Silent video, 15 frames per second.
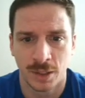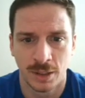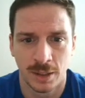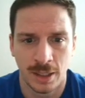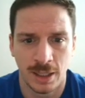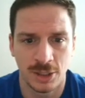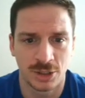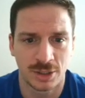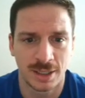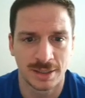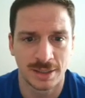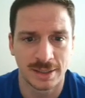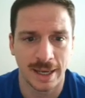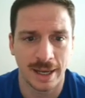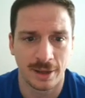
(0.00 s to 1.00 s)
he just gets
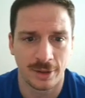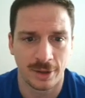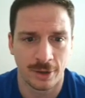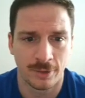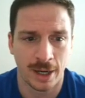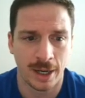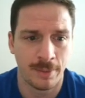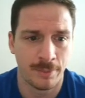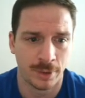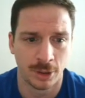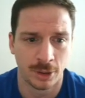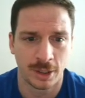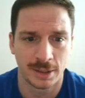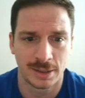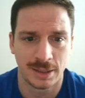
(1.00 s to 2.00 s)
out of there, right? But look
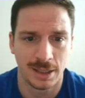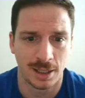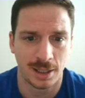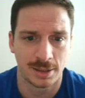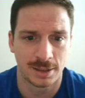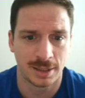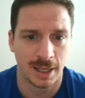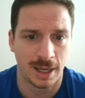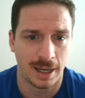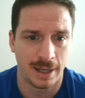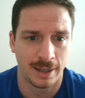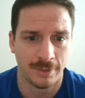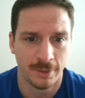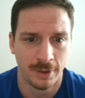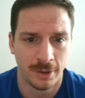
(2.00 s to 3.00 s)
at Sion's guy.
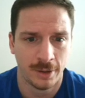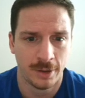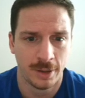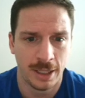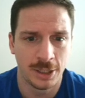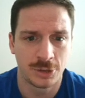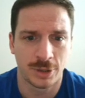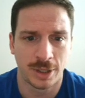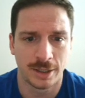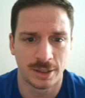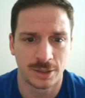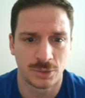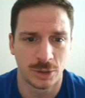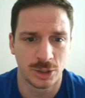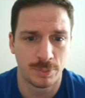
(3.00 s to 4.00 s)
He's trying to
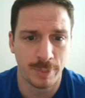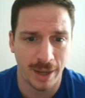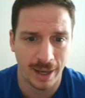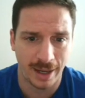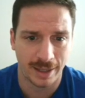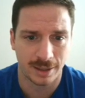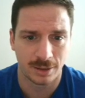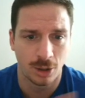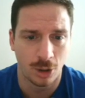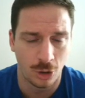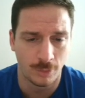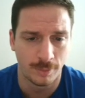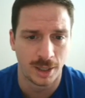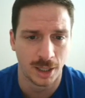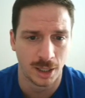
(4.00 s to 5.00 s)
switch back on
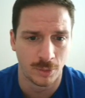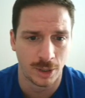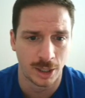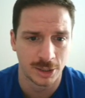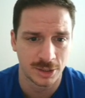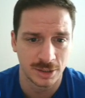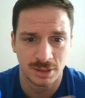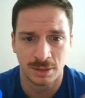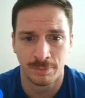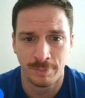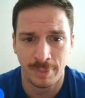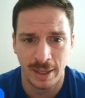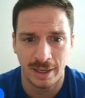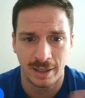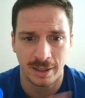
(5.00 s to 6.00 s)
Malawach because it's a
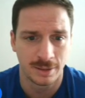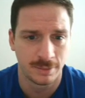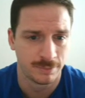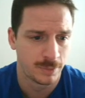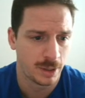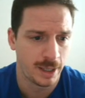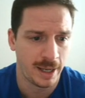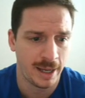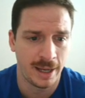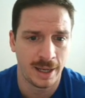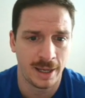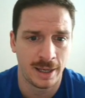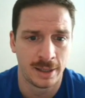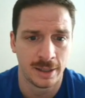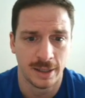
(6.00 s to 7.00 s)
big,
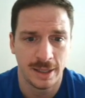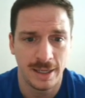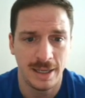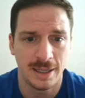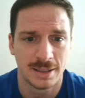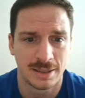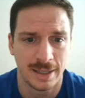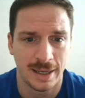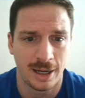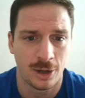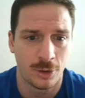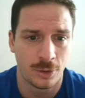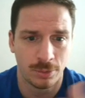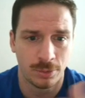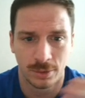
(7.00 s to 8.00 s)
and he is
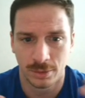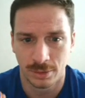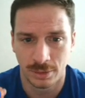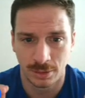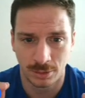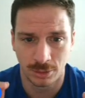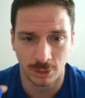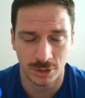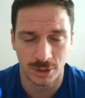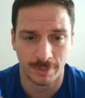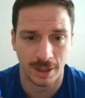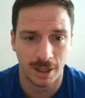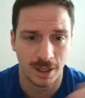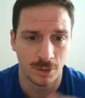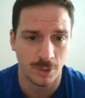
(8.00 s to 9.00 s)
now close to
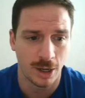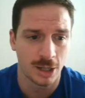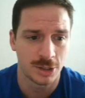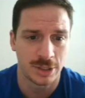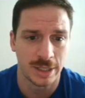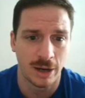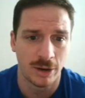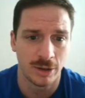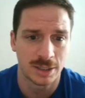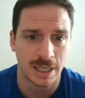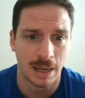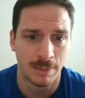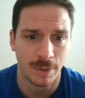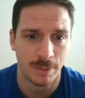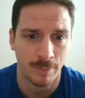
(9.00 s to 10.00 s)
Malawach. Now he's
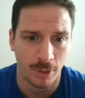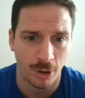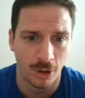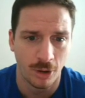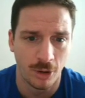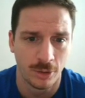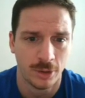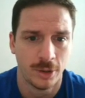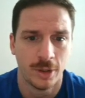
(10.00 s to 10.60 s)
stopping ball